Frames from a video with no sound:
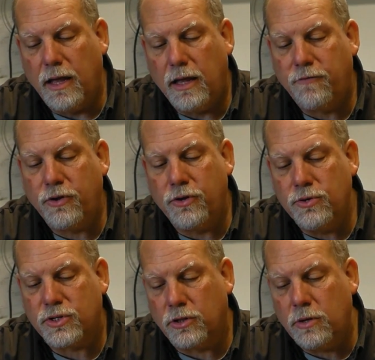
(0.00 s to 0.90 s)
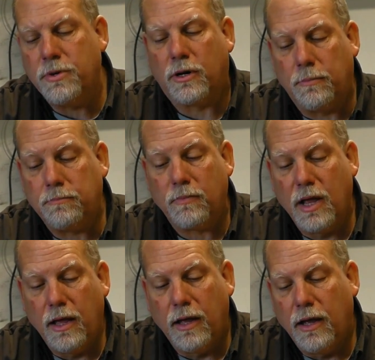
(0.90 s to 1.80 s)
If you use aluminum,
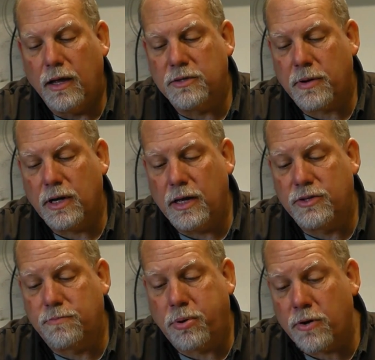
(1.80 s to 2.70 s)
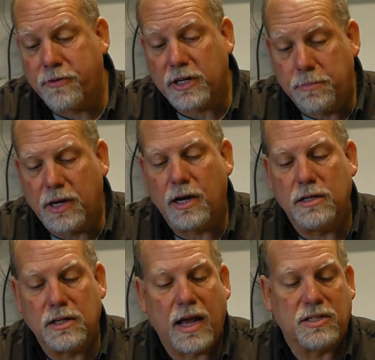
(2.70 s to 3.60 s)
it's perfect
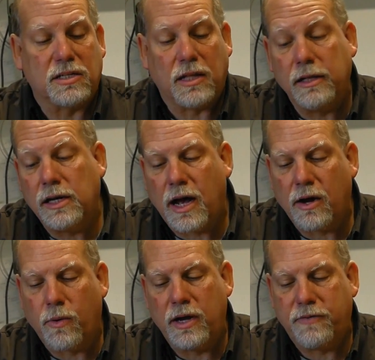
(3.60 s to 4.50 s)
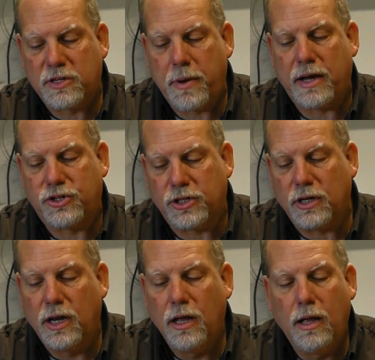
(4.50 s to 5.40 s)
because it has a slightly higher rate of expansion,
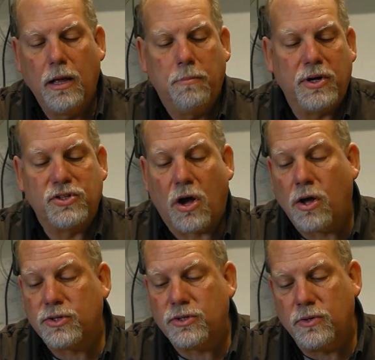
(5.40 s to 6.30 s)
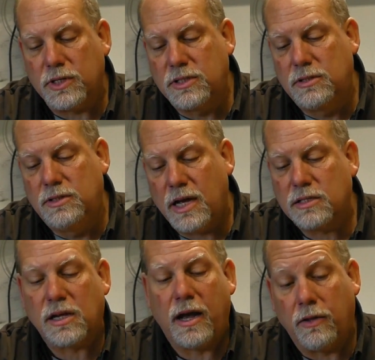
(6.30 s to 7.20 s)
but it's also the
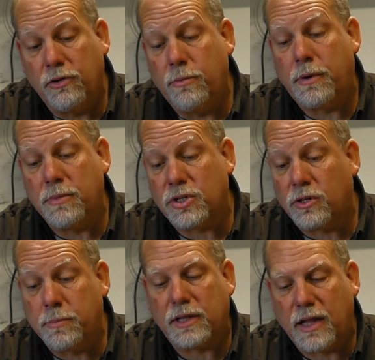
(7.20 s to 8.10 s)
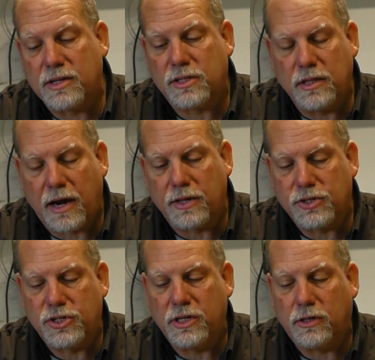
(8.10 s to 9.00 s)
tensile aluminum is a little bit less than that of the
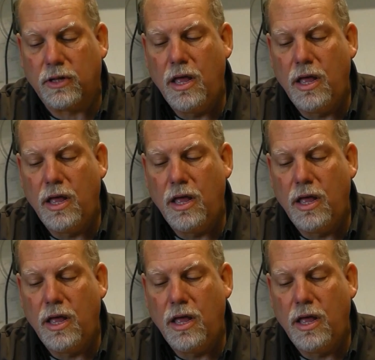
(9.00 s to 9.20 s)
steel.